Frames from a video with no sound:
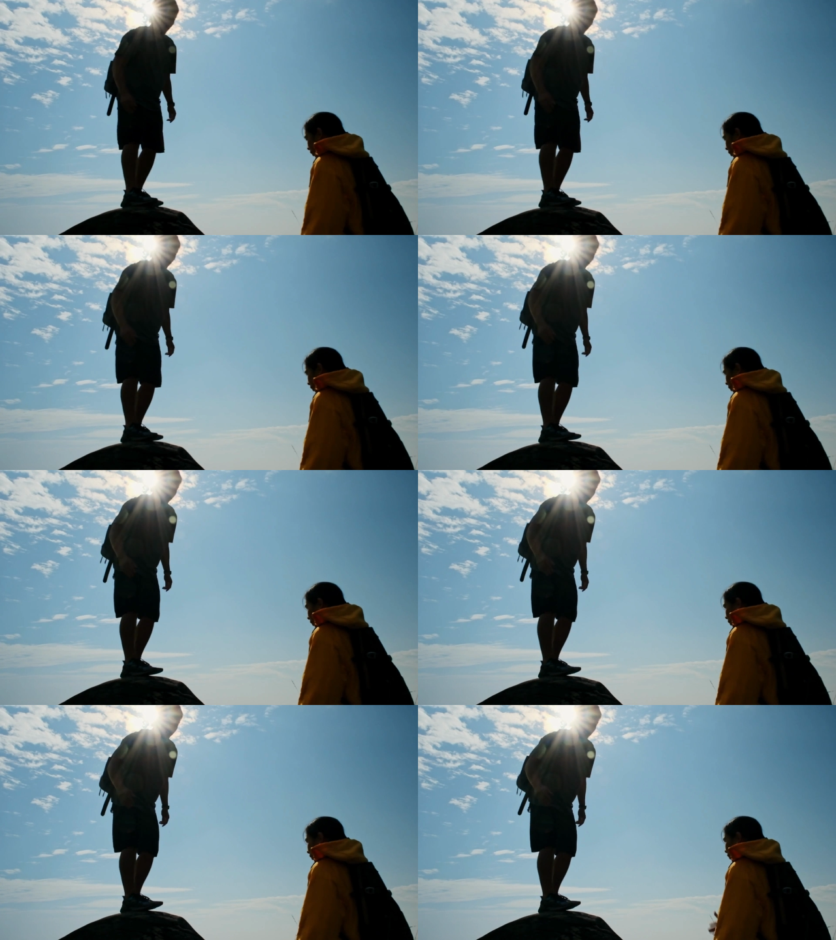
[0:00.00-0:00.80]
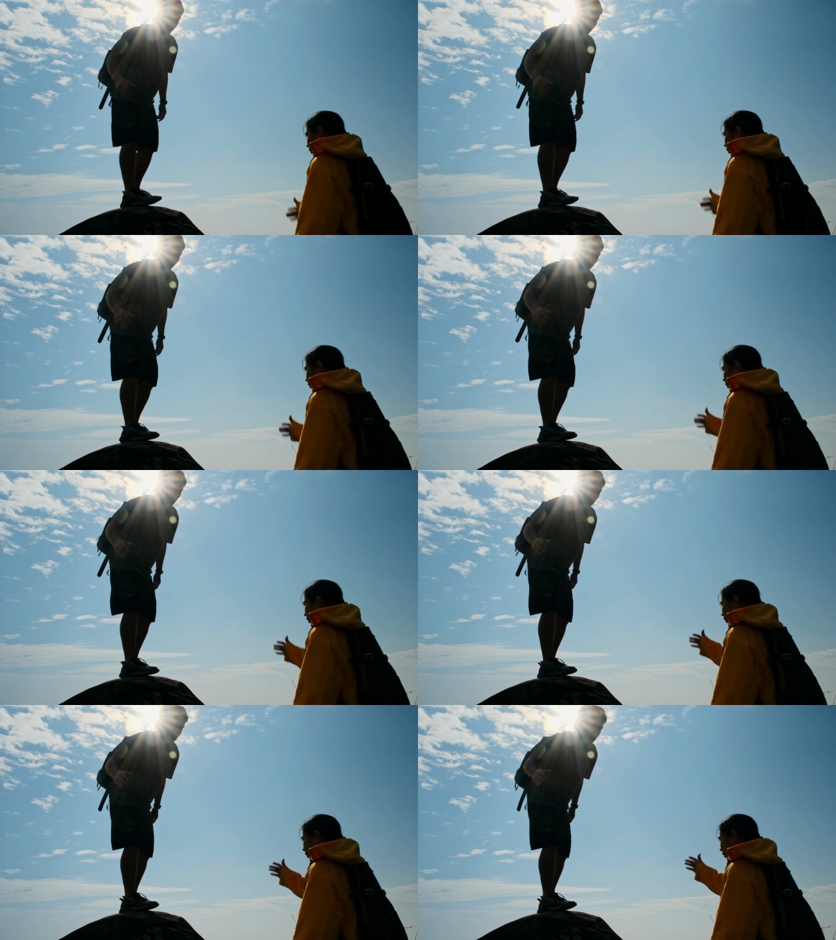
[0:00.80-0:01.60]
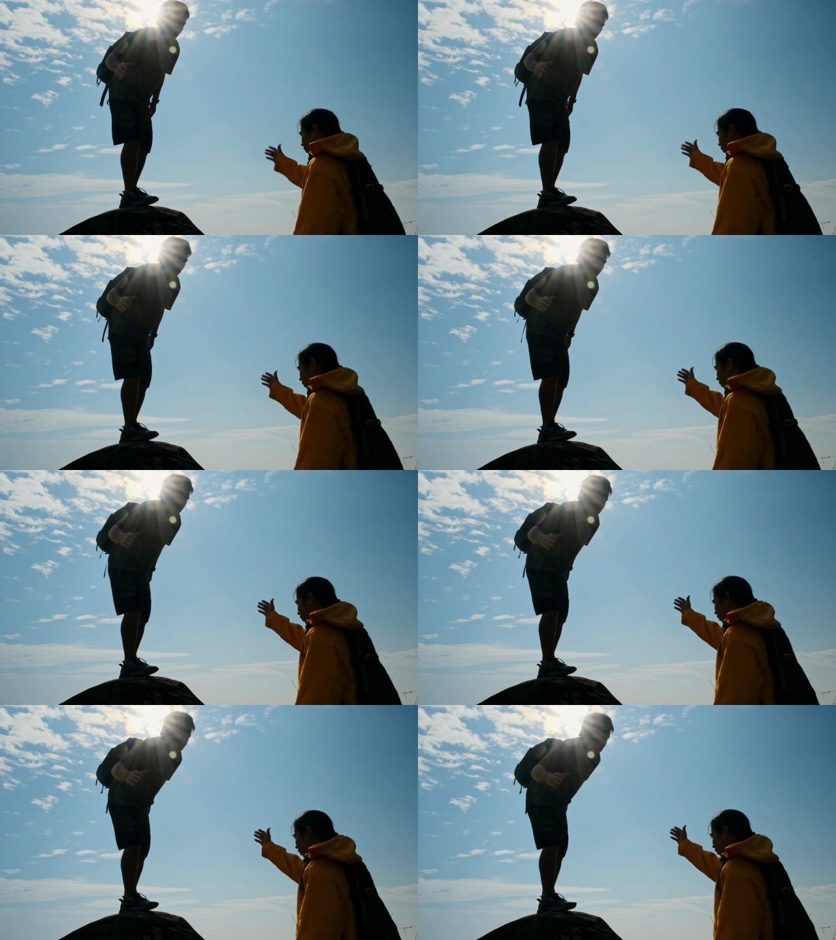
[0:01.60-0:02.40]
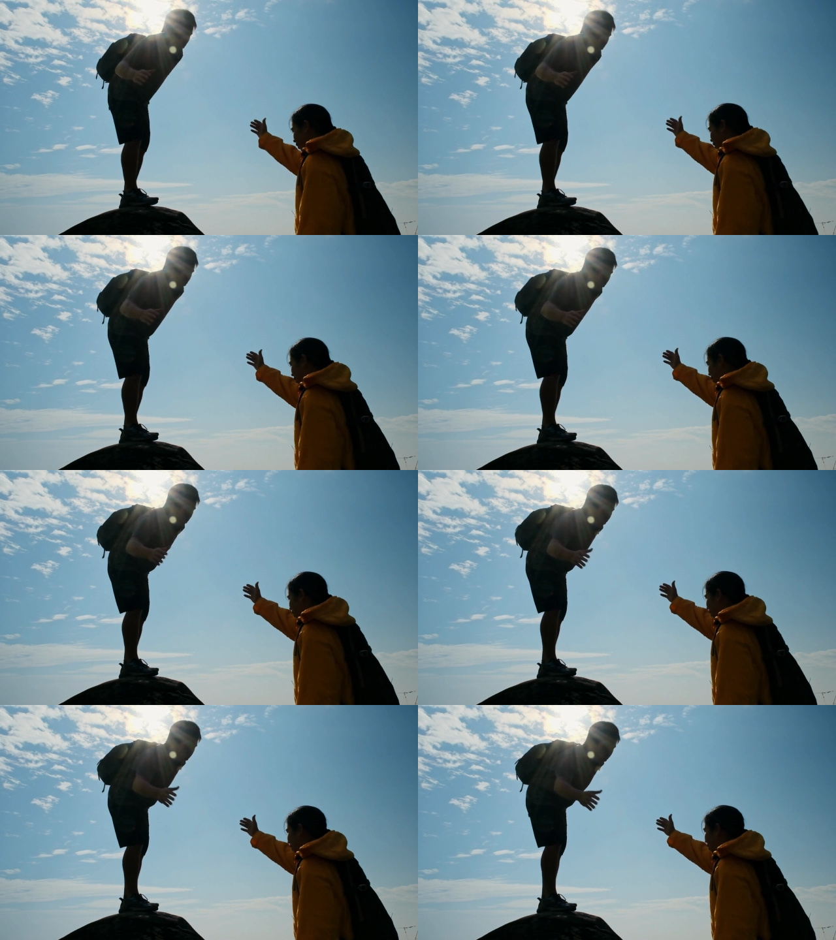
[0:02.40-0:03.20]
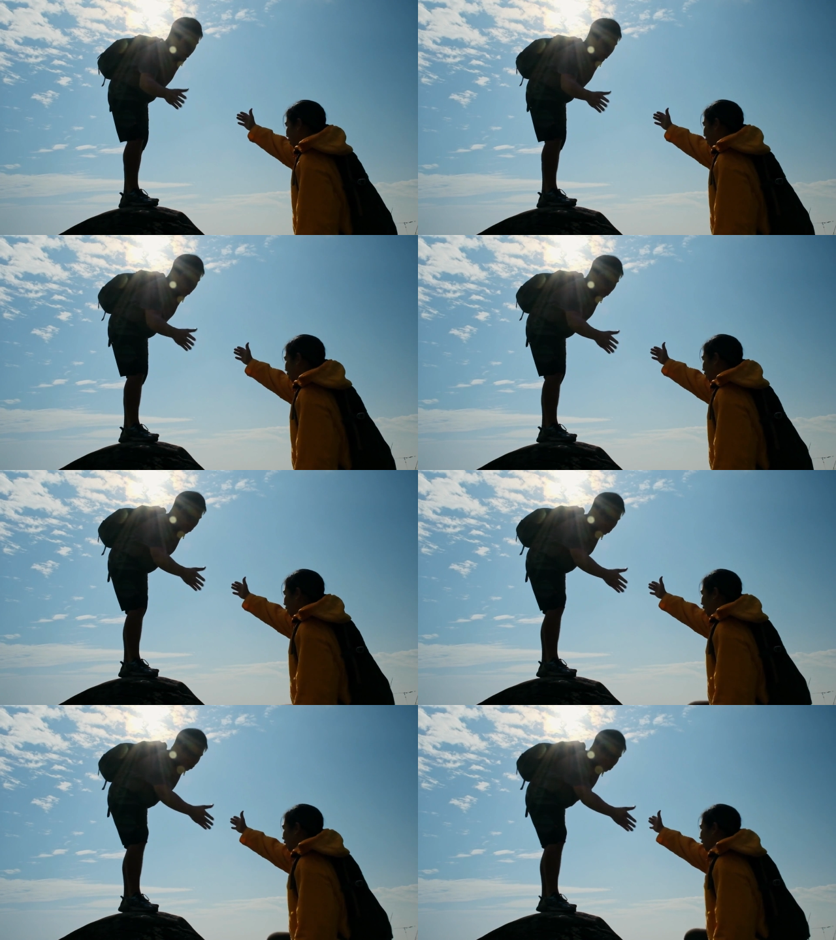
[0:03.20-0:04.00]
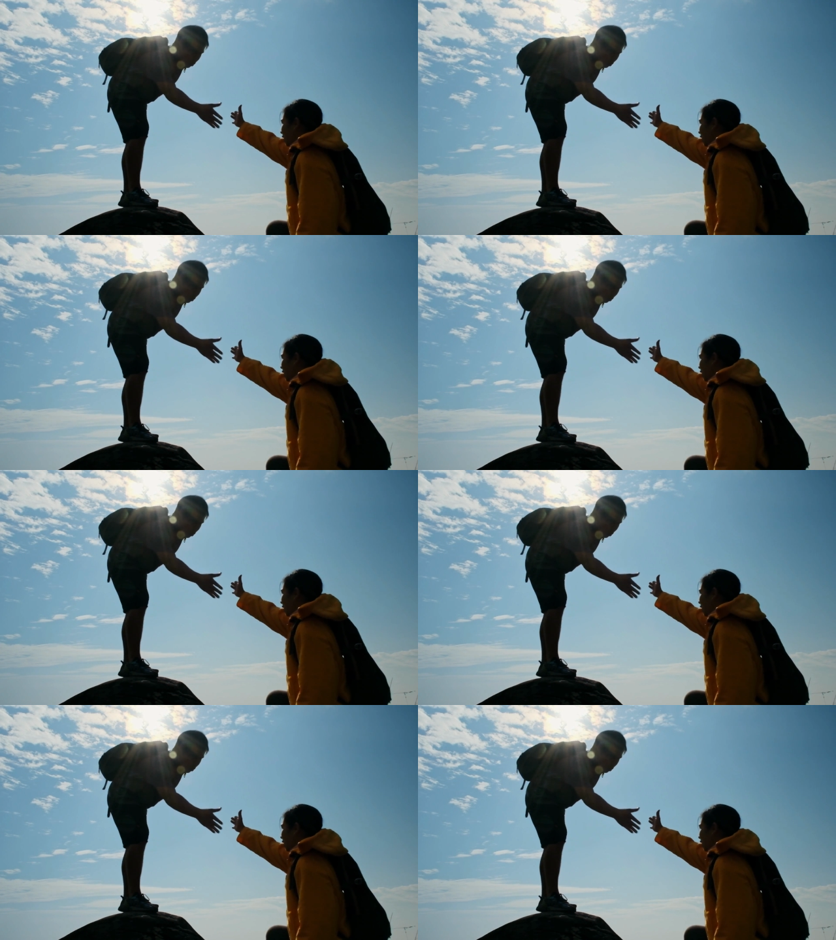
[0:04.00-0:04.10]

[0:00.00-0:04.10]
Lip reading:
(no speaker visible)